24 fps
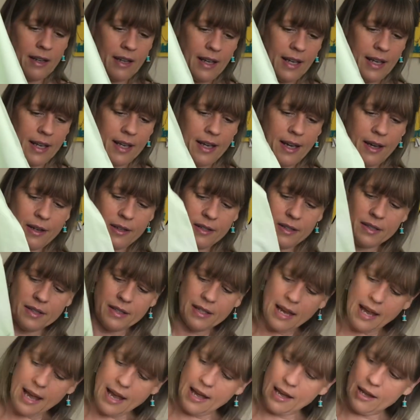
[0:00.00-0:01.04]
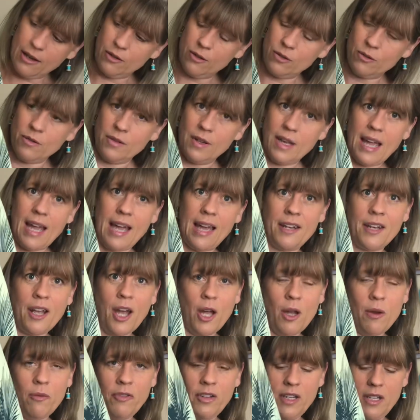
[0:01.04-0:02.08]
it goes down and
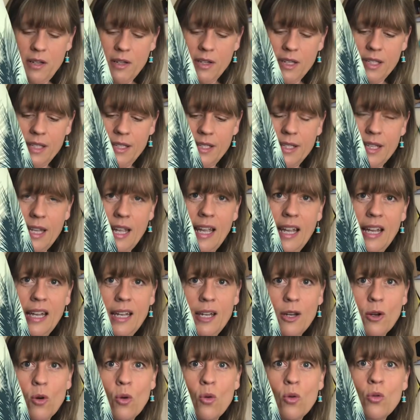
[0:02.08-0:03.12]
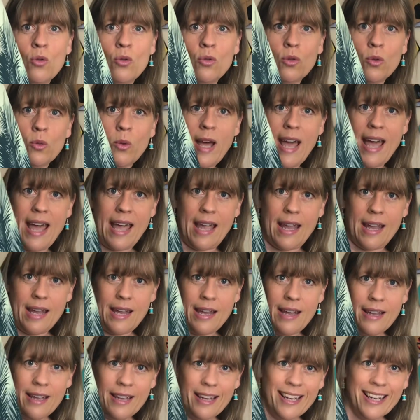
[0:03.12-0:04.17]
hopefully you can see all the
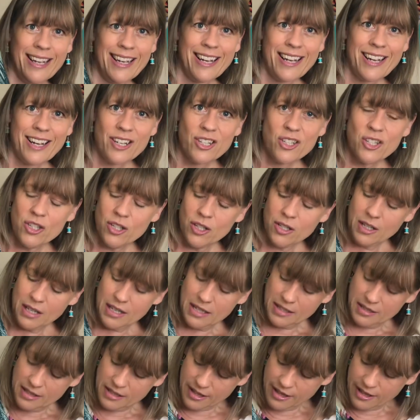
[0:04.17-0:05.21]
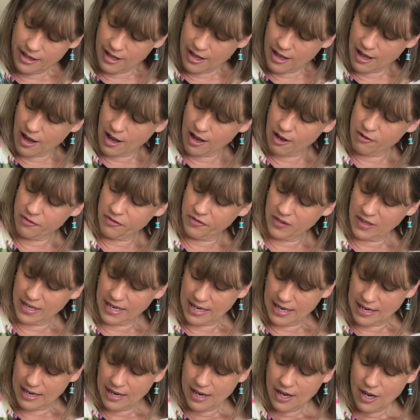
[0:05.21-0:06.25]
way to this
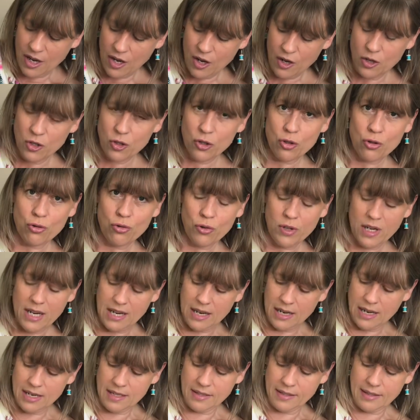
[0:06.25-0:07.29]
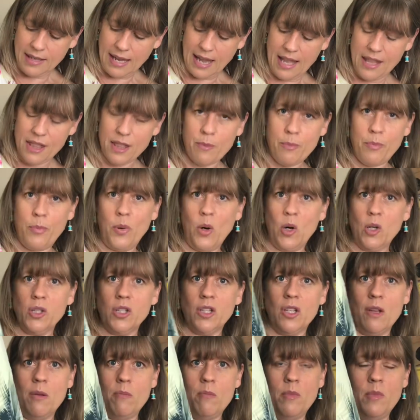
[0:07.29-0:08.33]
lovely trees at the
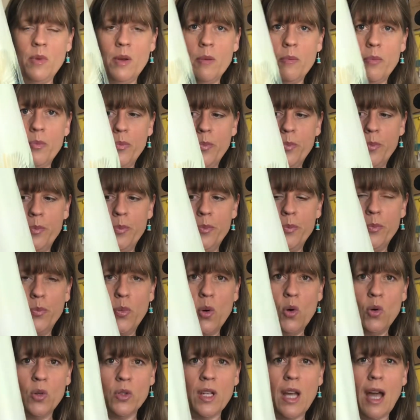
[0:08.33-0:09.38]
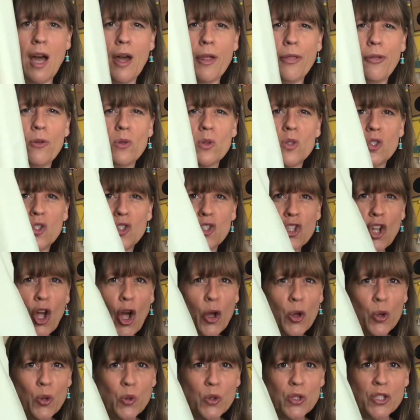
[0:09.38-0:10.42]
bottom border. I thought
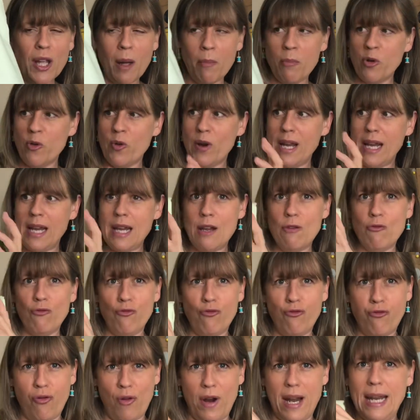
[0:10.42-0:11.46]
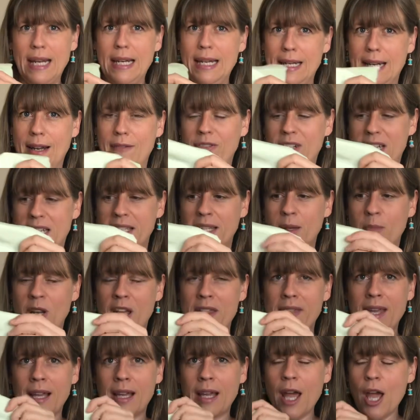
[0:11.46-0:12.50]
so summery, really lovely and summery.
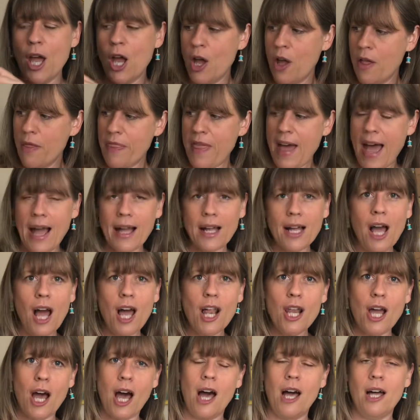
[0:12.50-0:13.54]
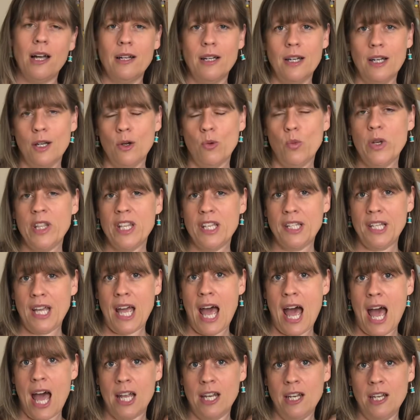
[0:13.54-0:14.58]
I think that colour with a
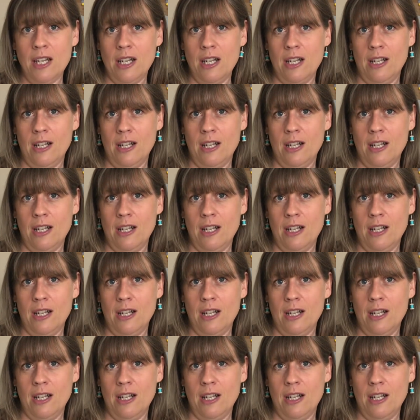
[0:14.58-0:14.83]
tan